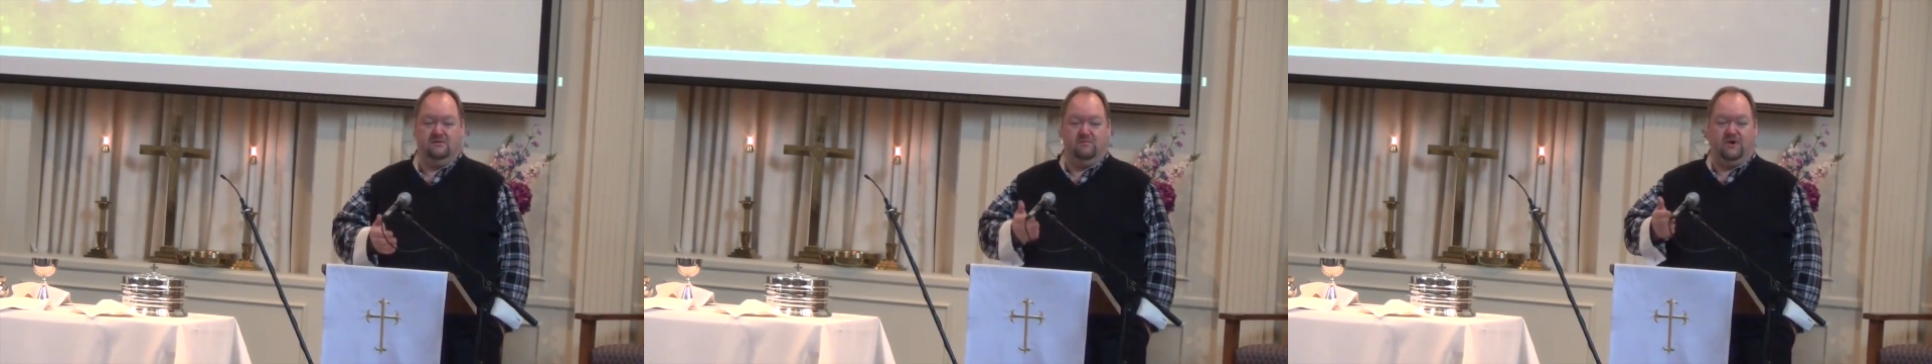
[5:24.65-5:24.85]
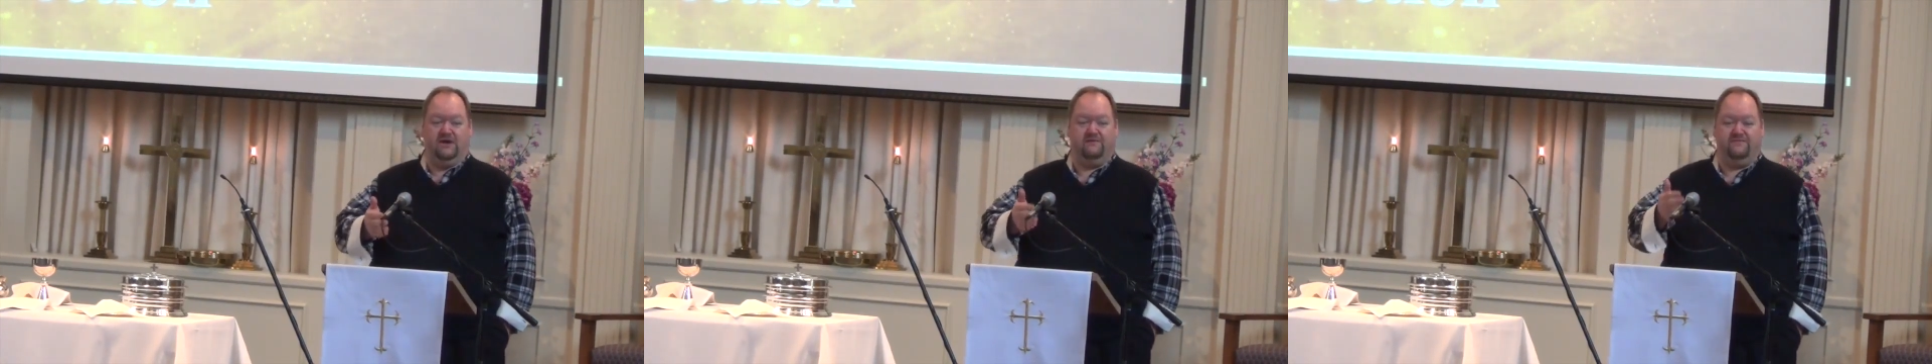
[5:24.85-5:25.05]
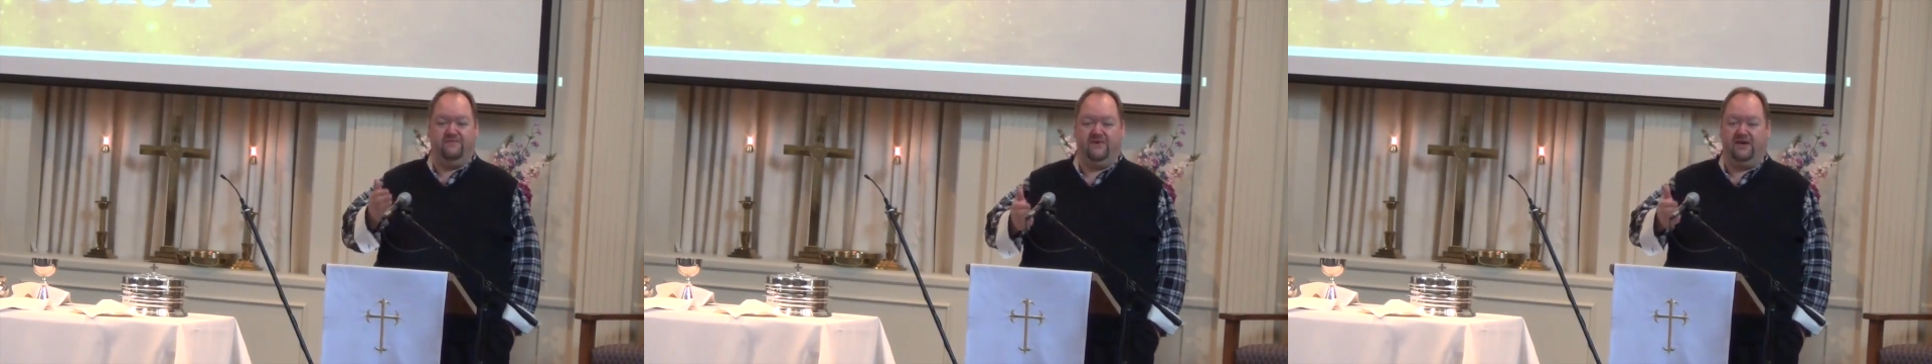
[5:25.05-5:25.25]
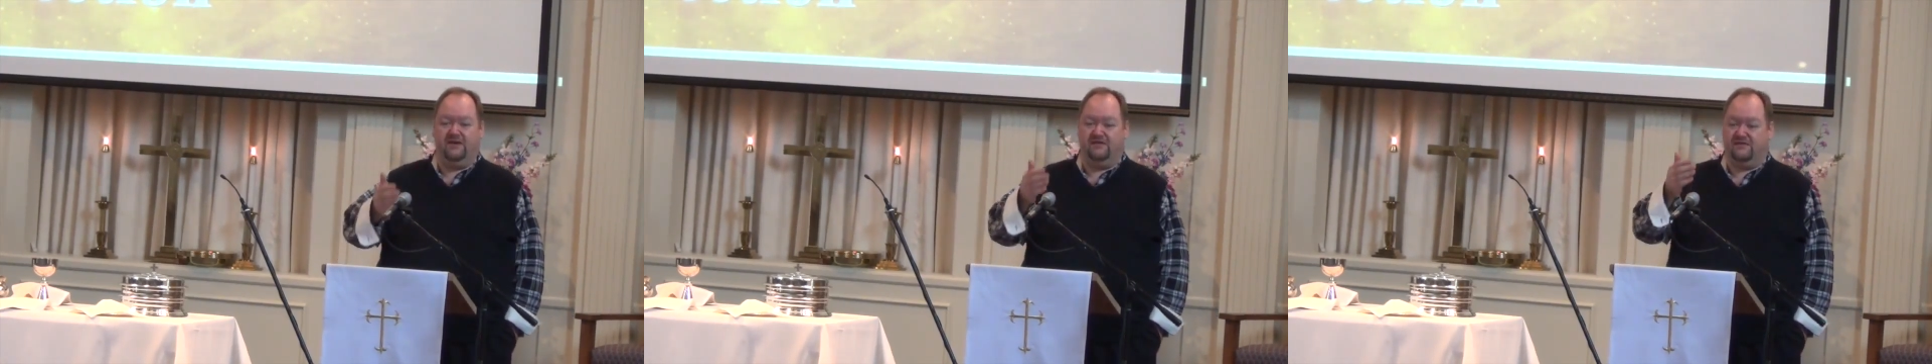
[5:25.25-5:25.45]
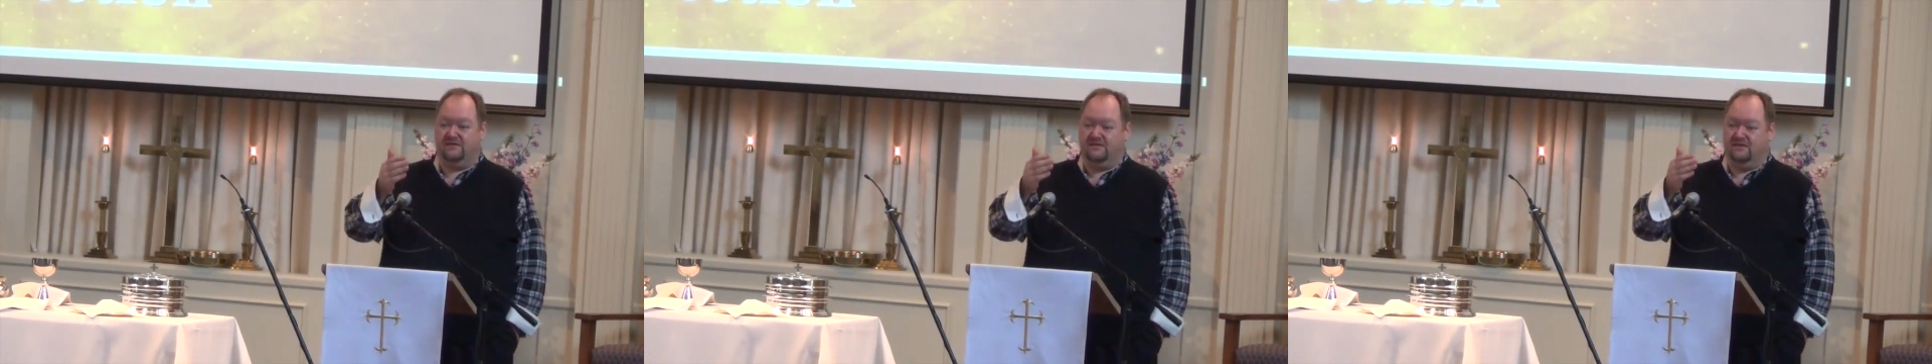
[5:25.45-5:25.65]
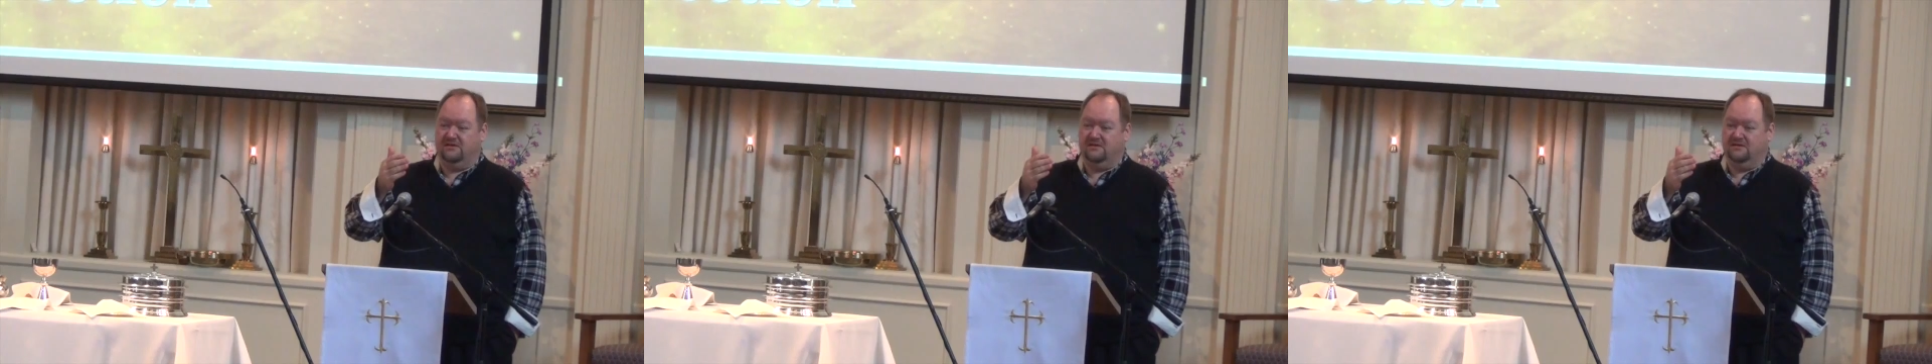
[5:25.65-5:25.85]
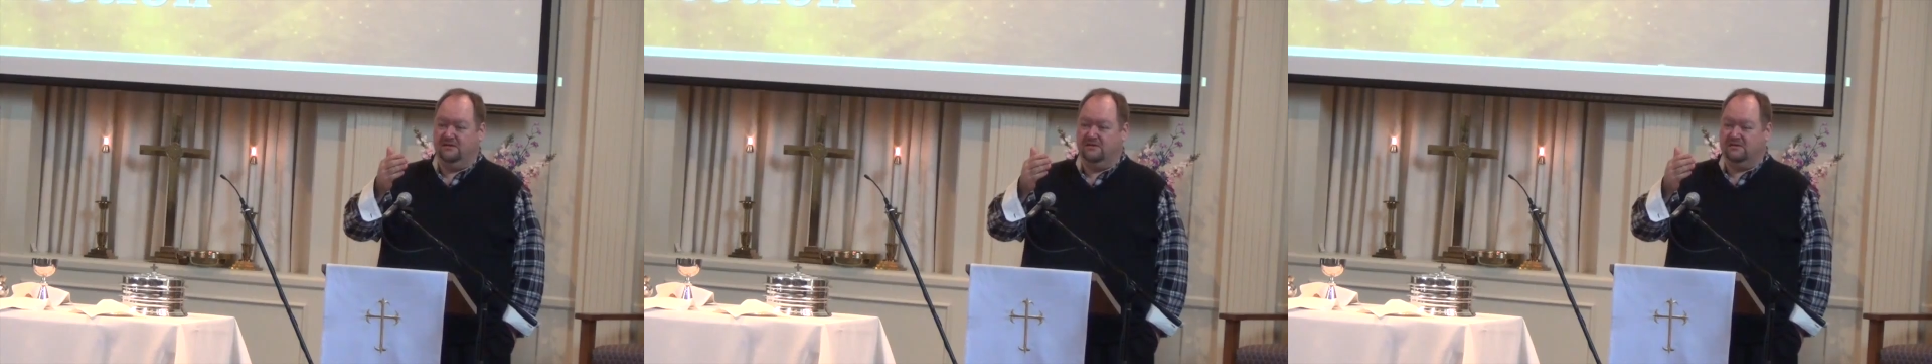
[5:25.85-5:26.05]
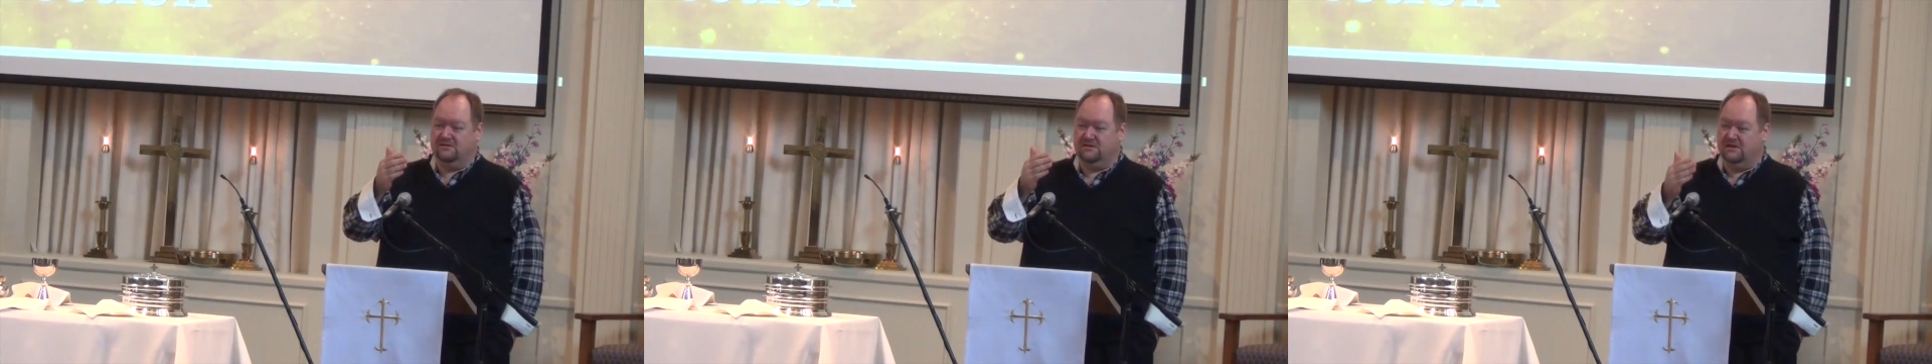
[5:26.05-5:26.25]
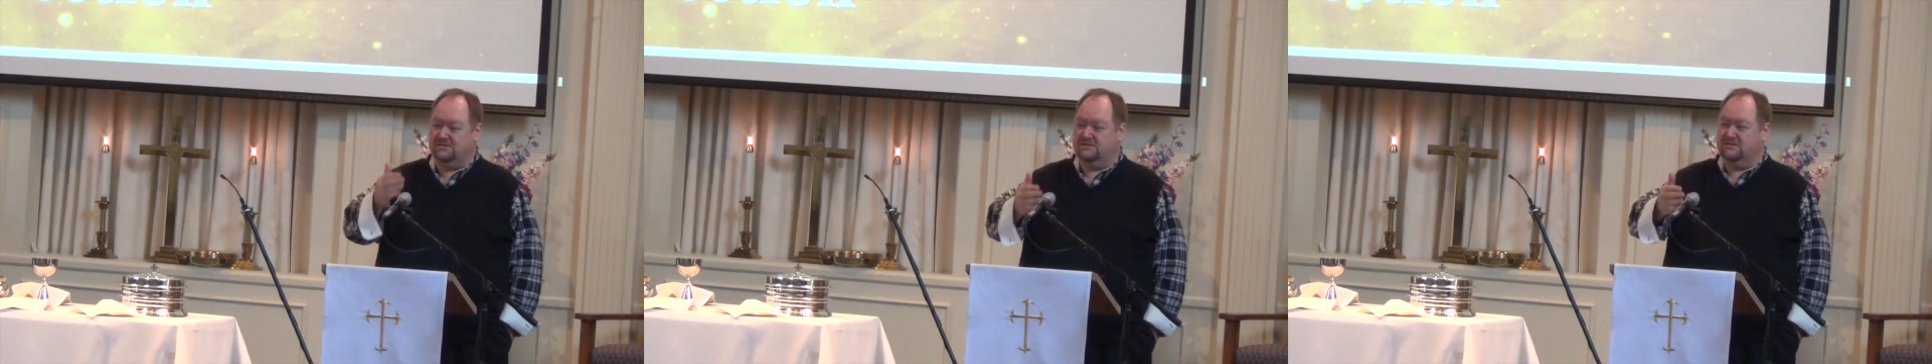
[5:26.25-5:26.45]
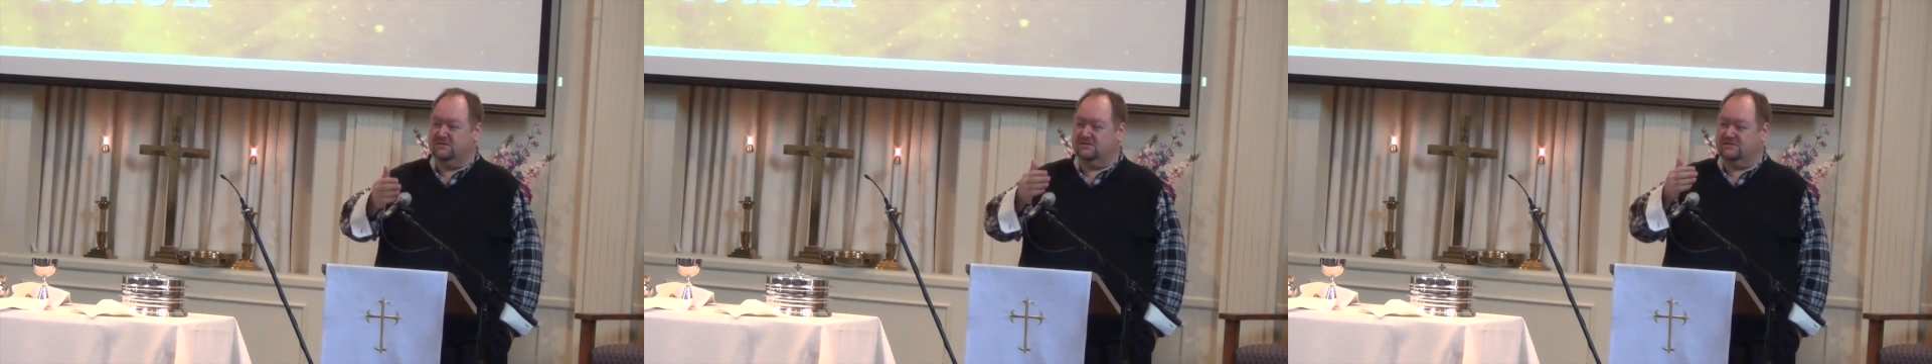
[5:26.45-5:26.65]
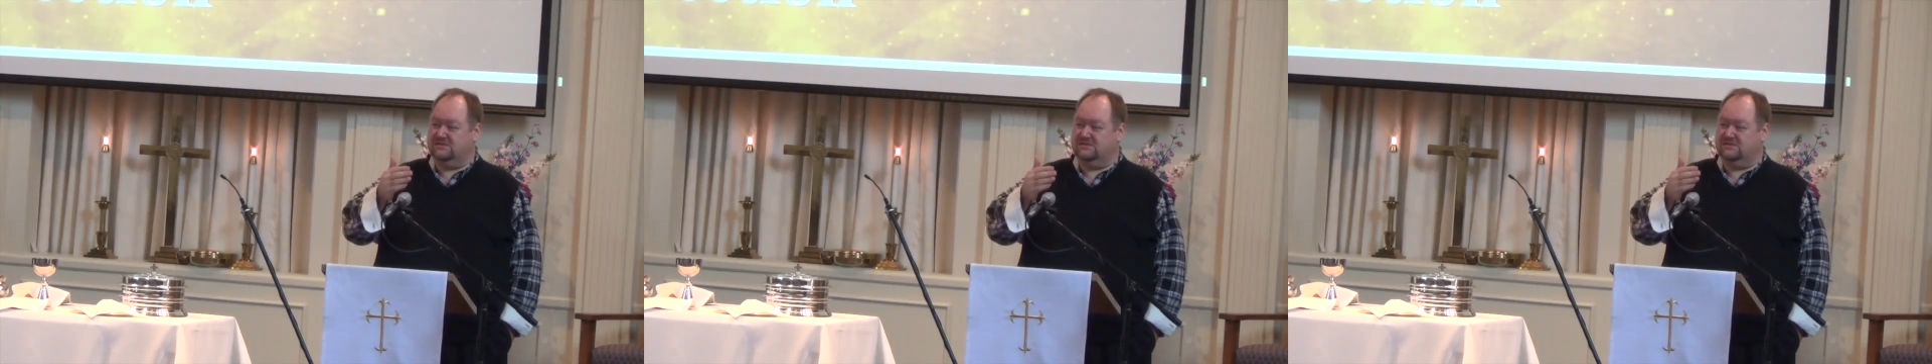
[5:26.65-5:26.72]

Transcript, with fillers: My faith doesn't